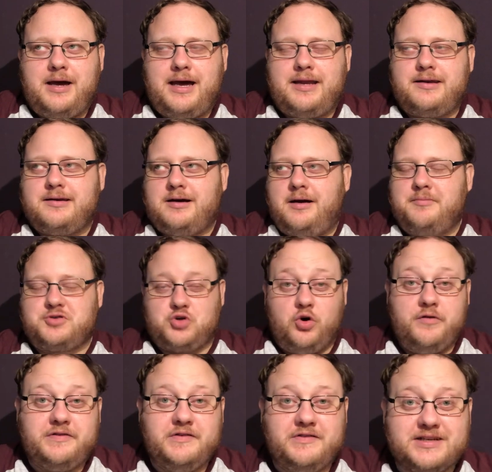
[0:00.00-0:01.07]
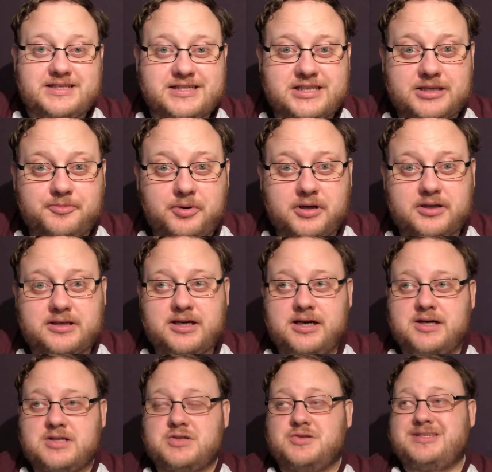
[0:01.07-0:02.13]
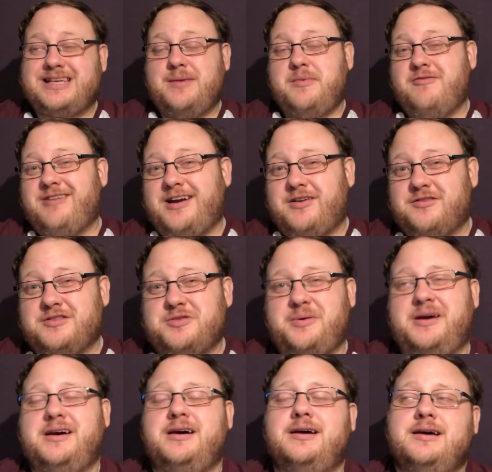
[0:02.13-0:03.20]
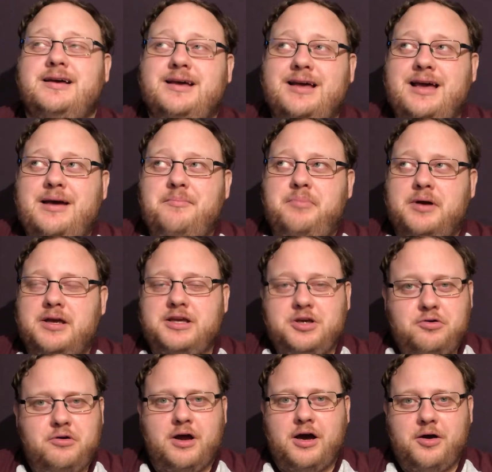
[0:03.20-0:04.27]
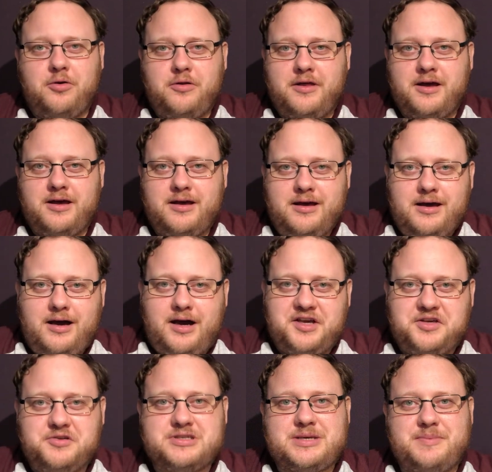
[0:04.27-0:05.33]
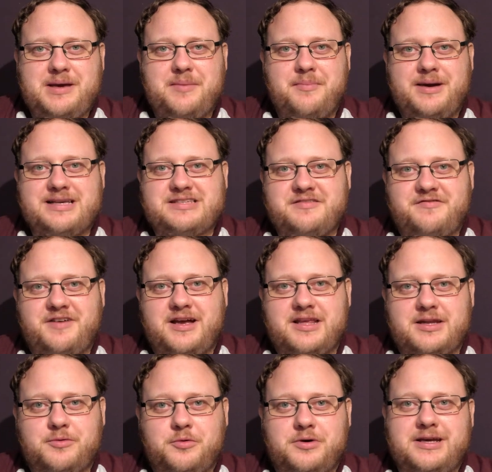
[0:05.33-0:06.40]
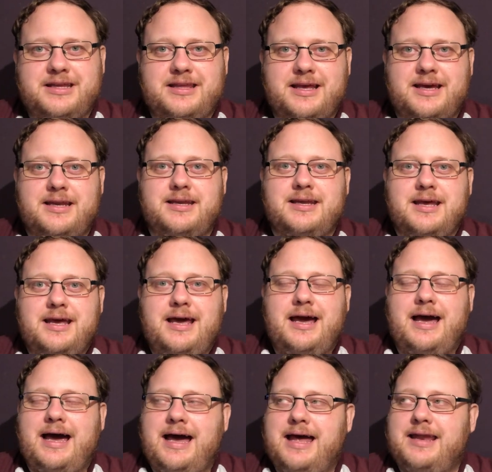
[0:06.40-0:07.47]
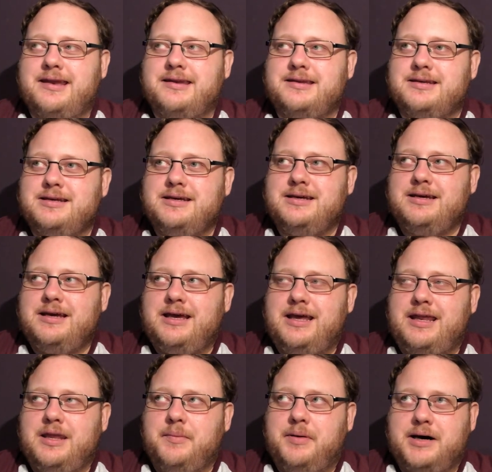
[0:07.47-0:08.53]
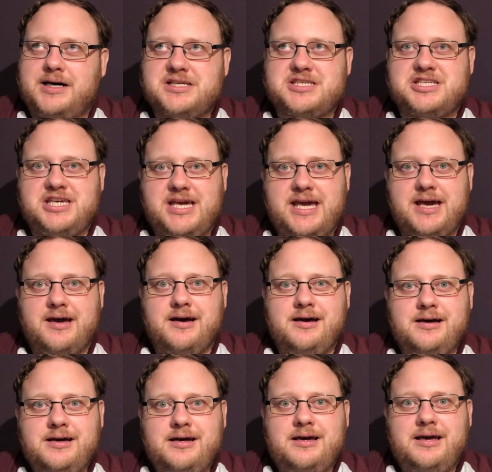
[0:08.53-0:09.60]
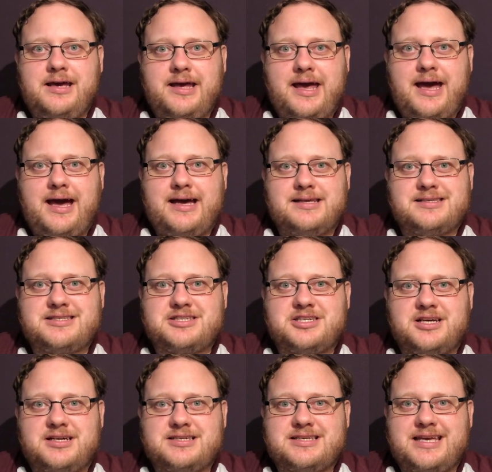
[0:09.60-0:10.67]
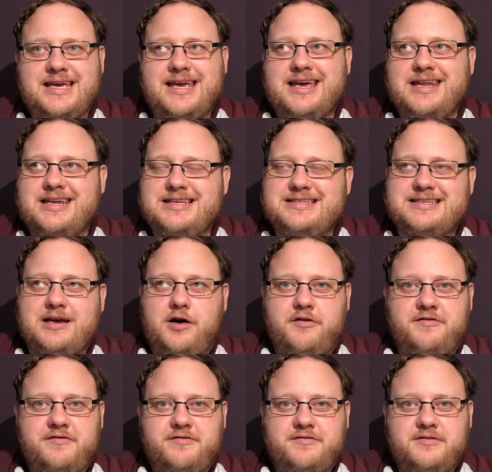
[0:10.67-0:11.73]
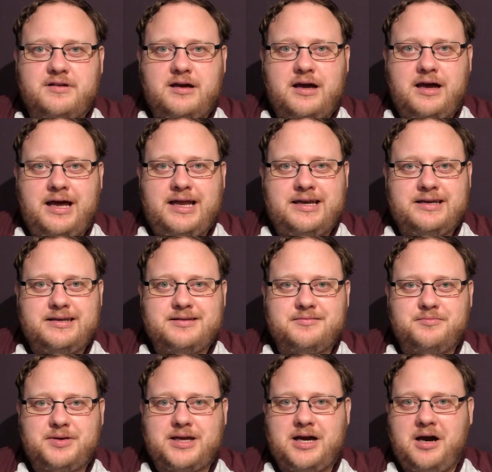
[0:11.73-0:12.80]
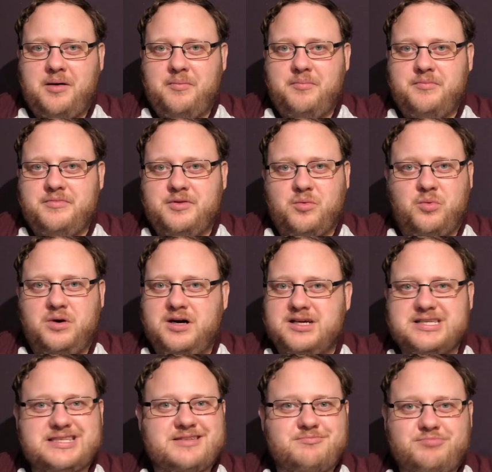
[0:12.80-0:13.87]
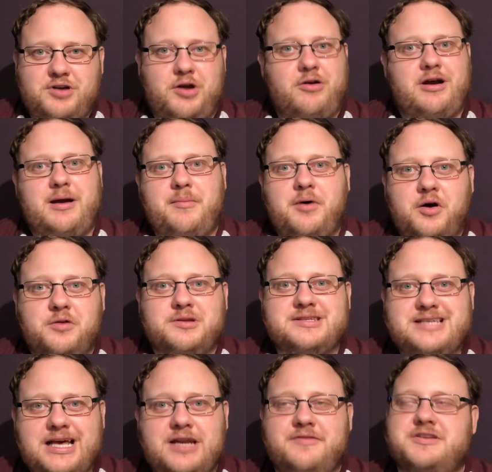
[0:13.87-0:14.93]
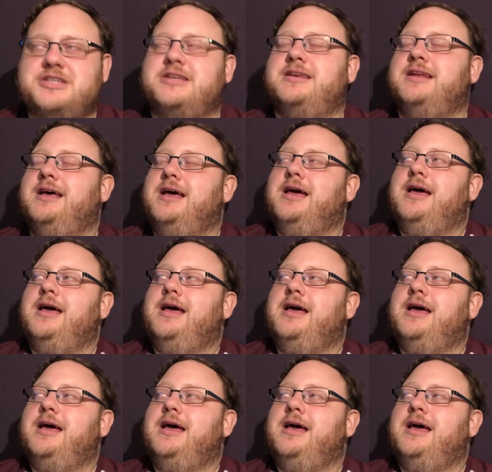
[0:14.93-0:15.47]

and I'm sure if you've listened to the podcast or seen me rant on Twitter, but you know that I used to be a massive fan of The Walking Dead, and in the past year, it has just eaten itself and become the worst program on television.